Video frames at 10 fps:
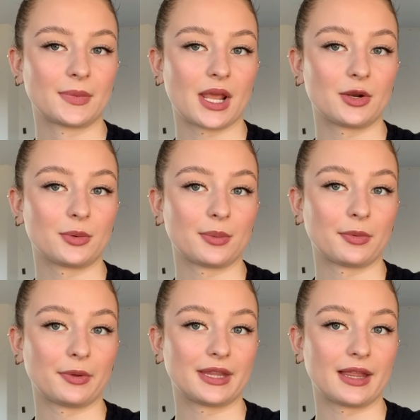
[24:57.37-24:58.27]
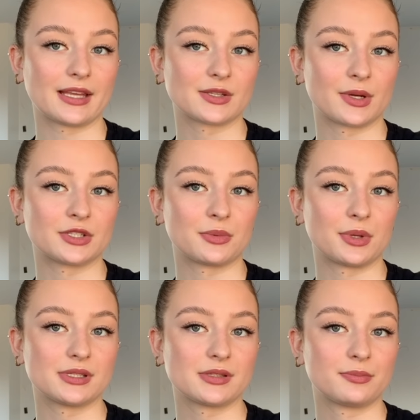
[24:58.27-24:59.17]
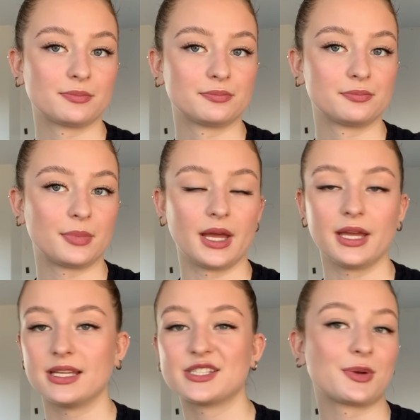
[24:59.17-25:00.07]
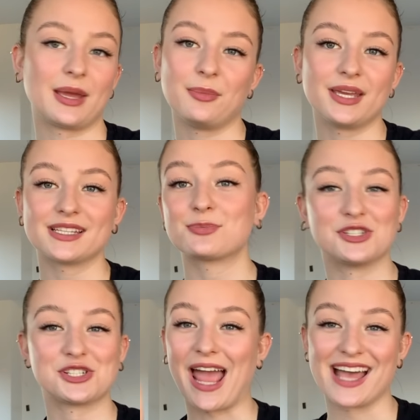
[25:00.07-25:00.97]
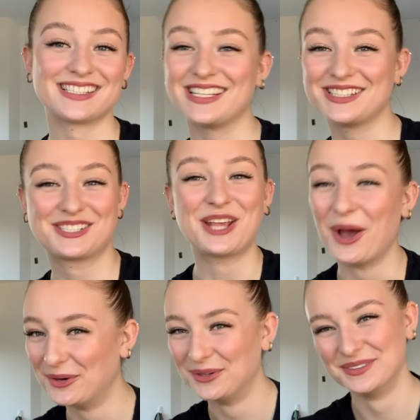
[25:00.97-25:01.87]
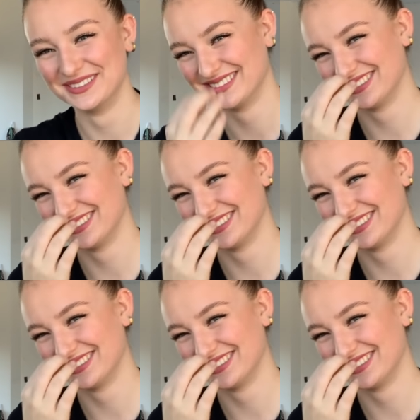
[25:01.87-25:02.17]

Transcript: don't remember what the last question was. but it's okay because Bridget asked it, so